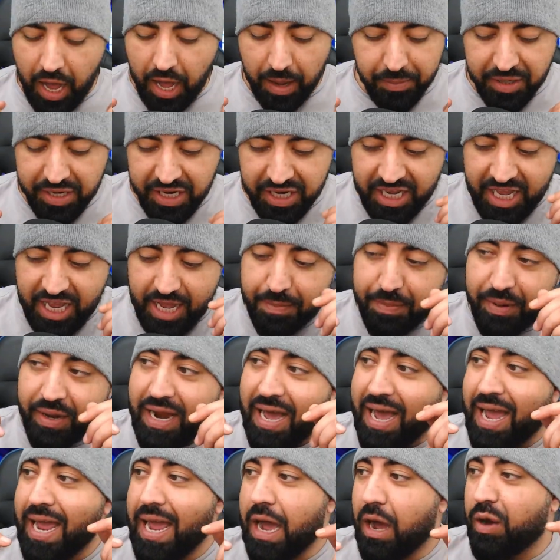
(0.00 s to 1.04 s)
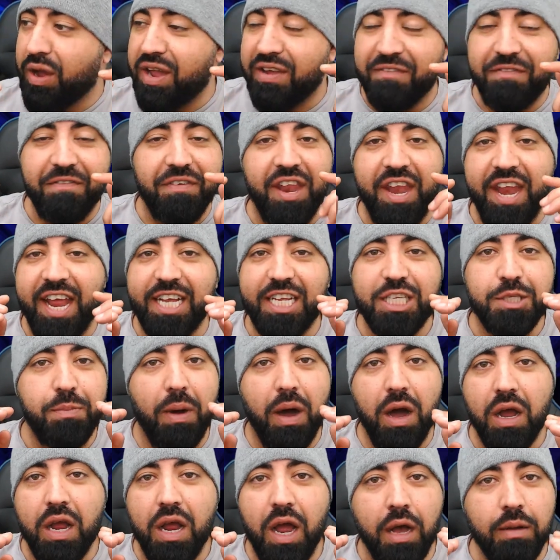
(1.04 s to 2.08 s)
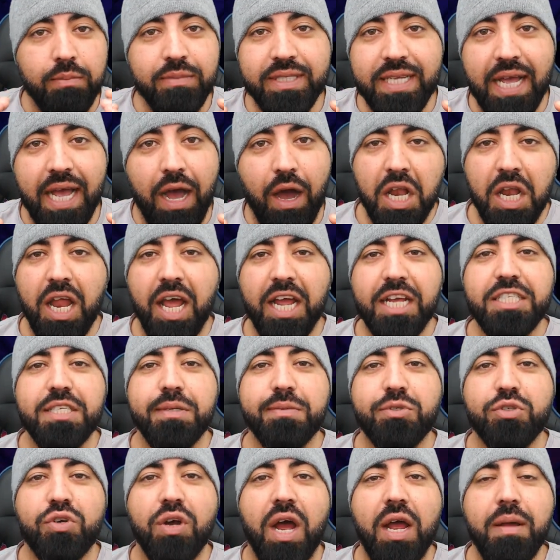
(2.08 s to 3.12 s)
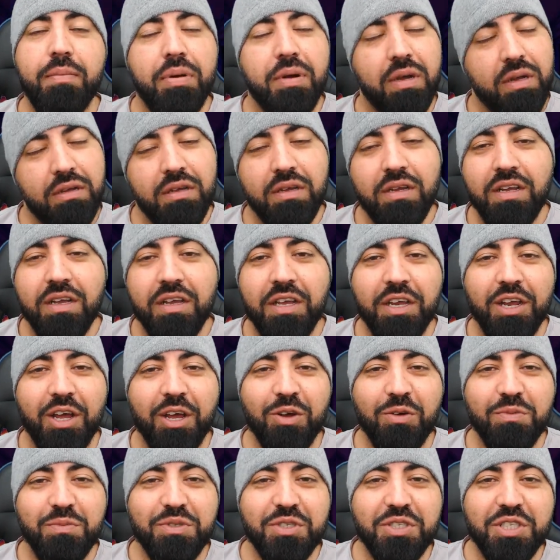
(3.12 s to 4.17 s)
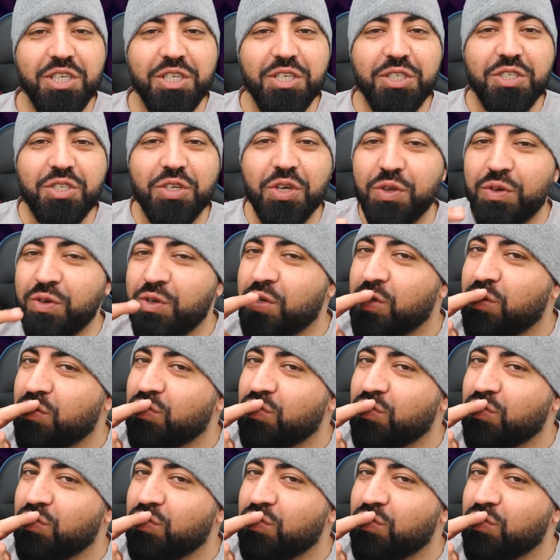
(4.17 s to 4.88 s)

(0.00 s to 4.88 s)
I'm going to keep an eye out if the next part comes out. Like, subscribe, and I hope to see you soon.